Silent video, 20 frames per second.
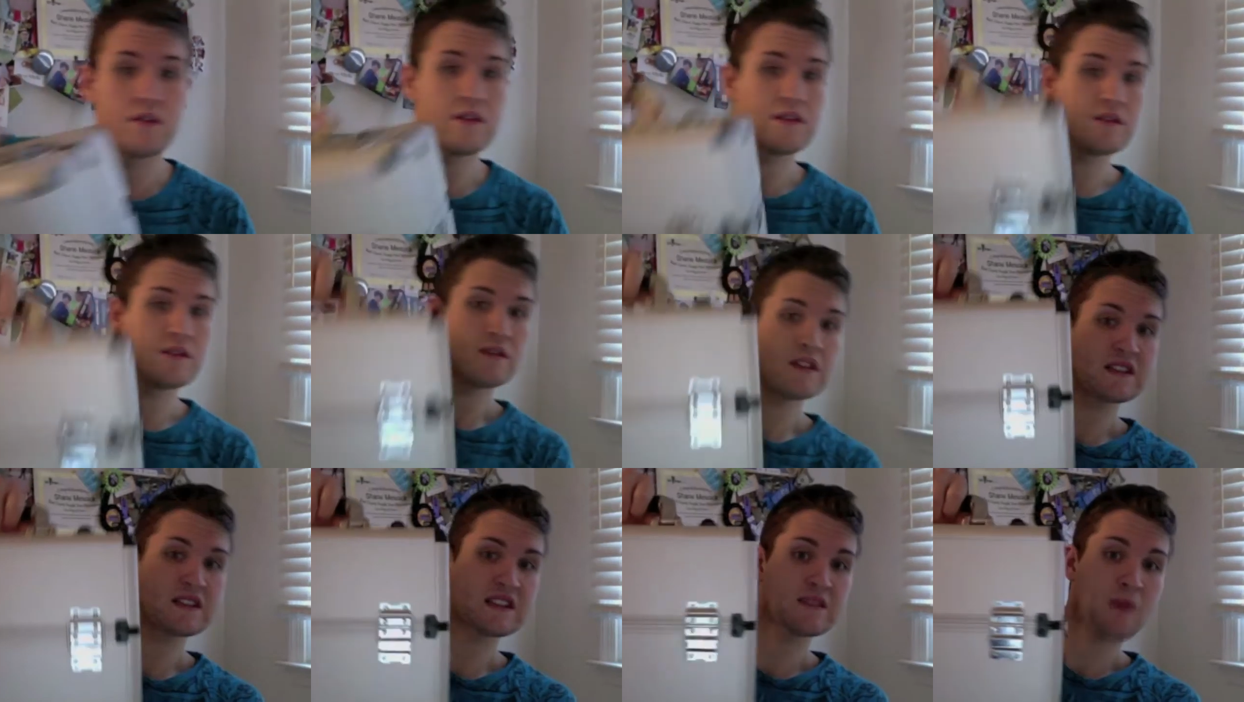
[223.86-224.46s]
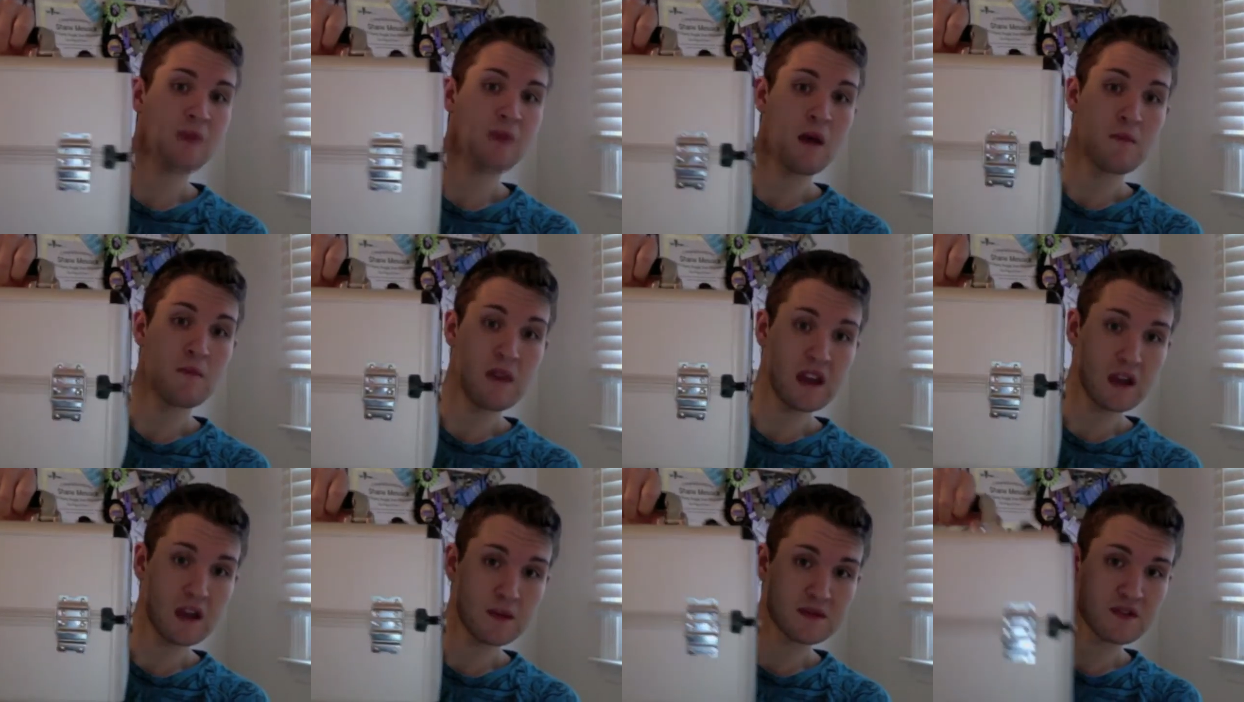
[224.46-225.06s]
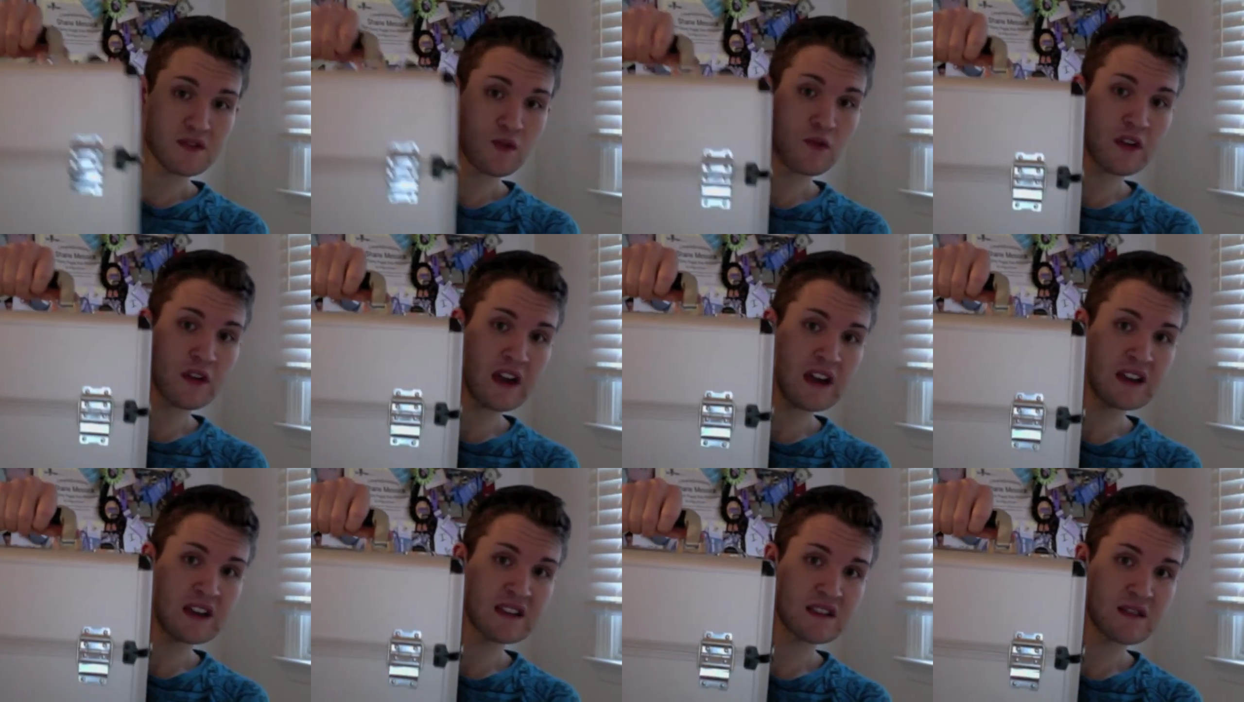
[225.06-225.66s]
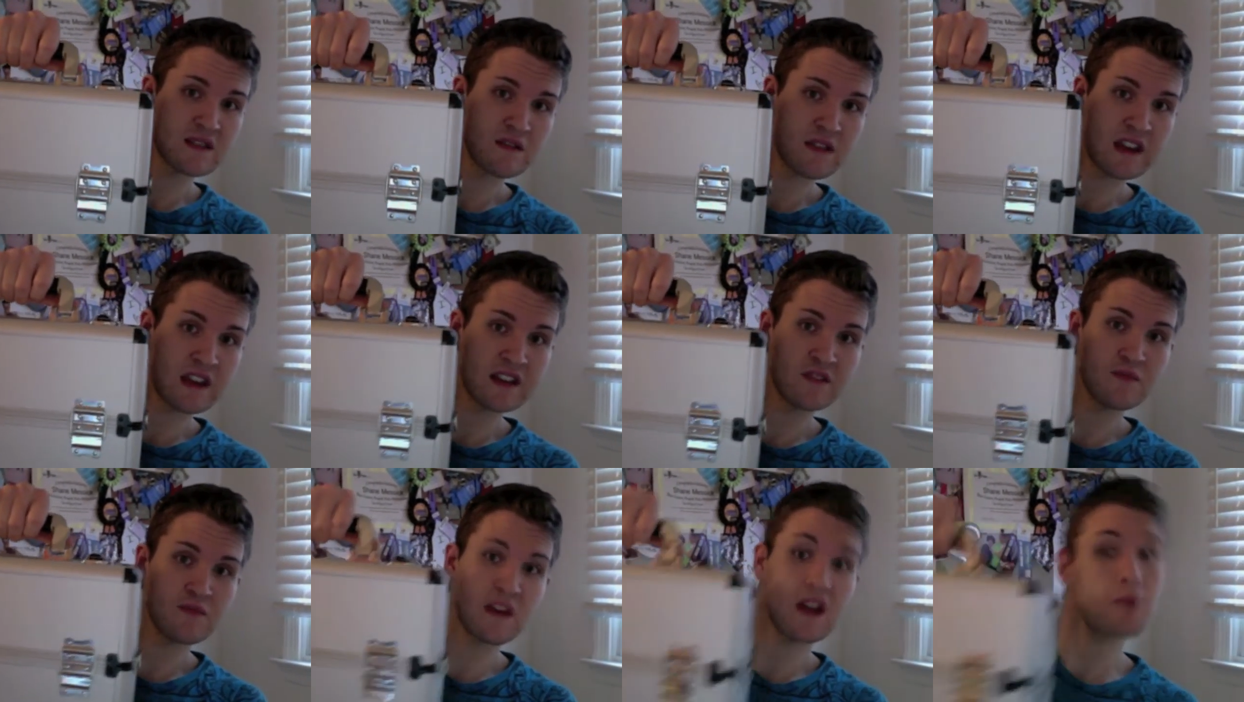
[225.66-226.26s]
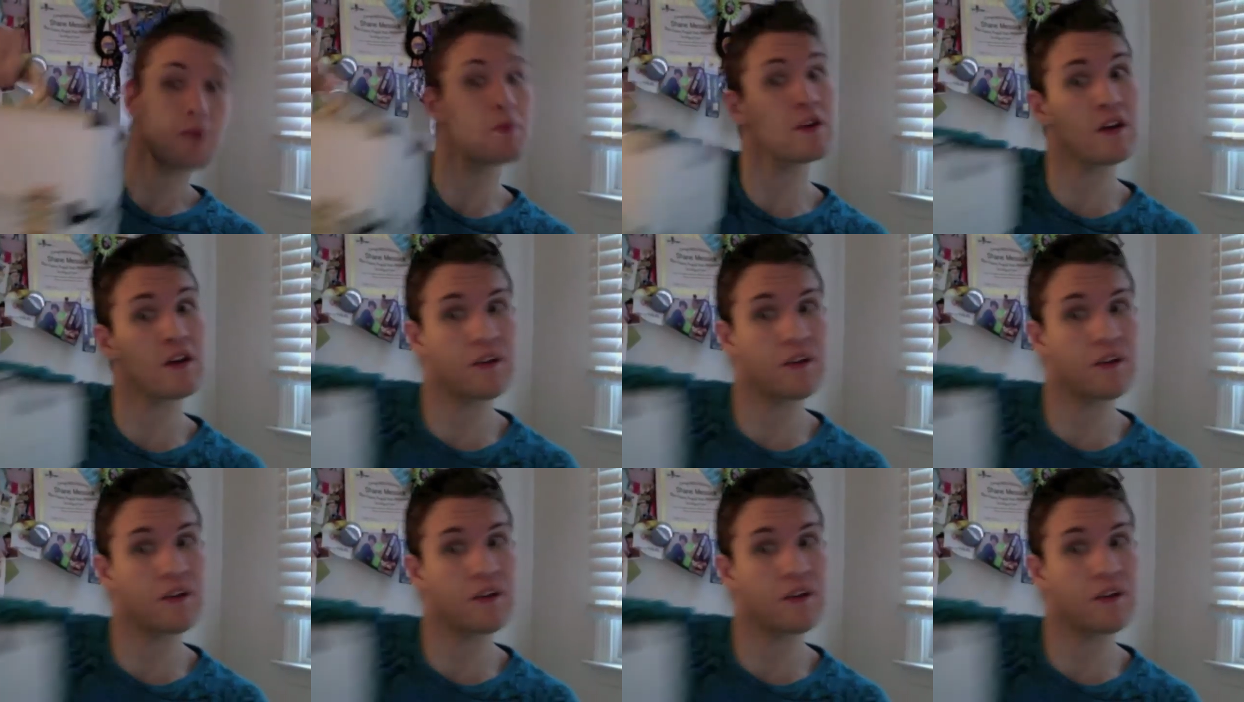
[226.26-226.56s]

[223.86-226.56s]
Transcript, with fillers: This is my makeup school case that I do makeup on other